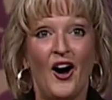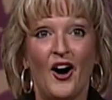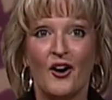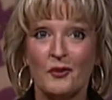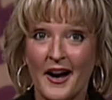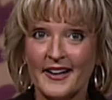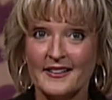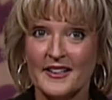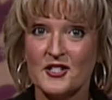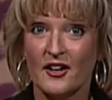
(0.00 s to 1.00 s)
All right,
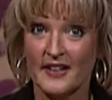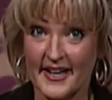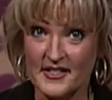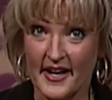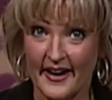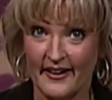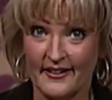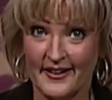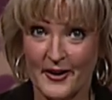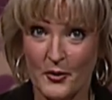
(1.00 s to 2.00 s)
let's all exhale.
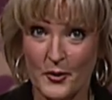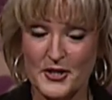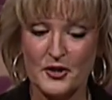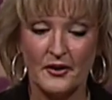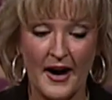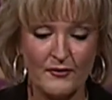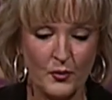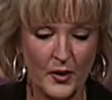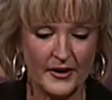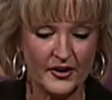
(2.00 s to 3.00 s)
We do have a
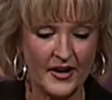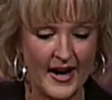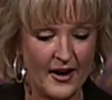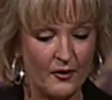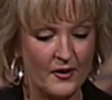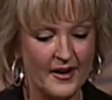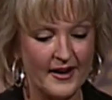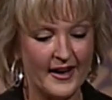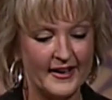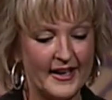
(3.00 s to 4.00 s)
winner now,
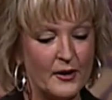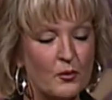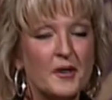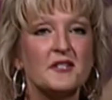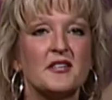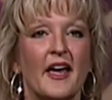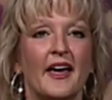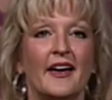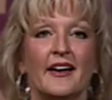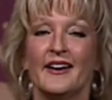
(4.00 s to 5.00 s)
and it was
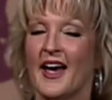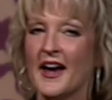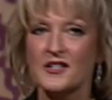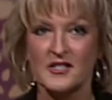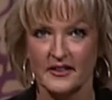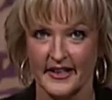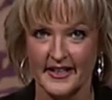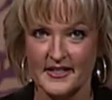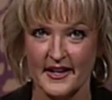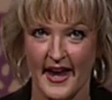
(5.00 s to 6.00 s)
an
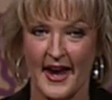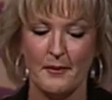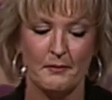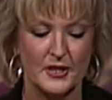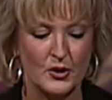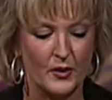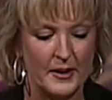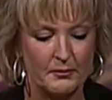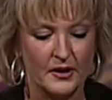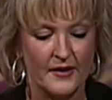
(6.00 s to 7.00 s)
excellent game
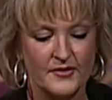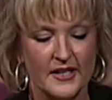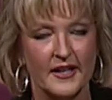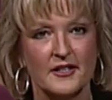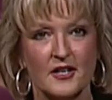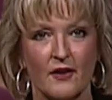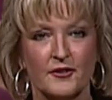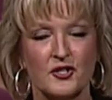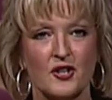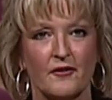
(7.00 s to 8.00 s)
between Bluffton and
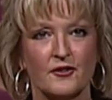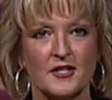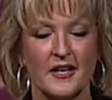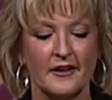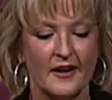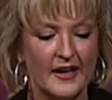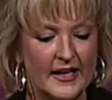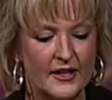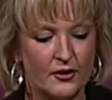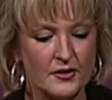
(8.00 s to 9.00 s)
Delphos Jefferson.
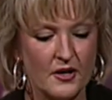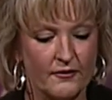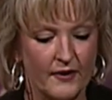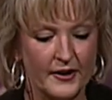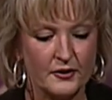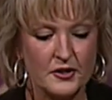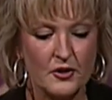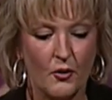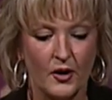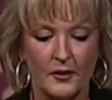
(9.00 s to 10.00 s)
Here's our final
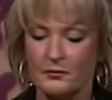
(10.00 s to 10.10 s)
score.